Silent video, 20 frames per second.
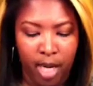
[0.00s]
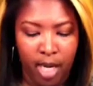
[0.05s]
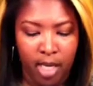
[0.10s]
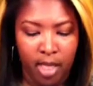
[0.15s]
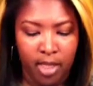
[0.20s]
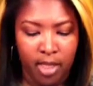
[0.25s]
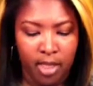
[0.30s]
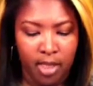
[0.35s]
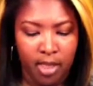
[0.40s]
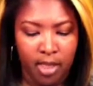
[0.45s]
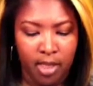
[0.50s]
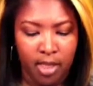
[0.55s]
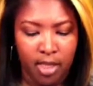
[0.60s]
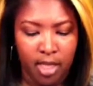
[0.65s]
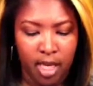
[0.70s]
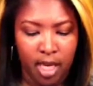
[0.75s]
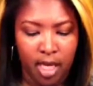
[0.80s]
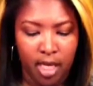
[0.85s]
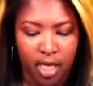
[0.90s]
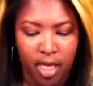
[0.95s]

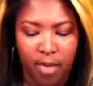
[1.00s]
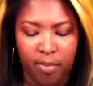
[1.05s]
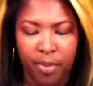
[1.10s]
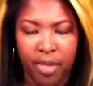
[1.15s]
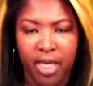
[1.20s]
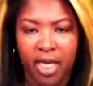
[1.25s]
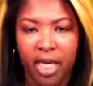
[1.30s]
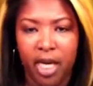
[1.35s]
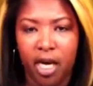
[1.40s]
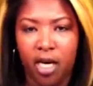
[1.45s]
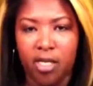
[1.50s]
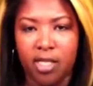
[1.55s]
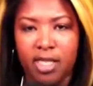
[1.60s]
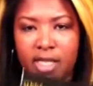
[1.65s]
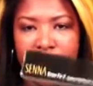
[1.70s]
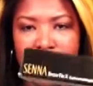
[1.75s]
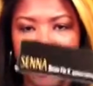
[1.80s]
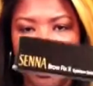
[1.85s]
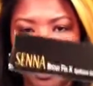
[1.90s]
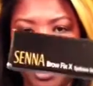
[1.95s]
a company called
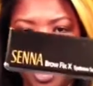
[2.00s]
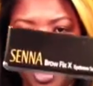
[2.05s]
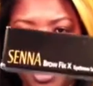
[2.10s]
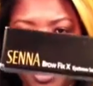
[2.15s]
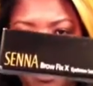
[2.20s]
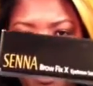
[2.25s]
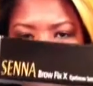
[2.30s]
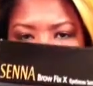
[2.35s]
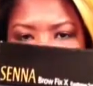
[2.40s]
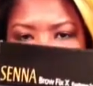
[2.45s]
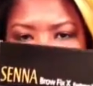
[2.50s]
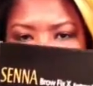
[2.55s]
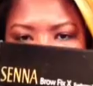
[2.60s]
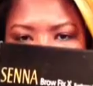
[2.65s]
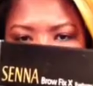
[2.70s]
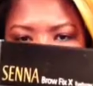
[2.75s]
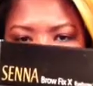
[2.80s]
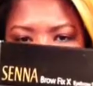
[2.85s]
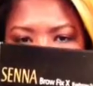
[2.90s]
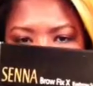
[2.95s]
Pinnacle
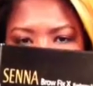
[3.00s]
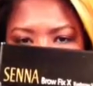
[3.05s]
Cosmetics,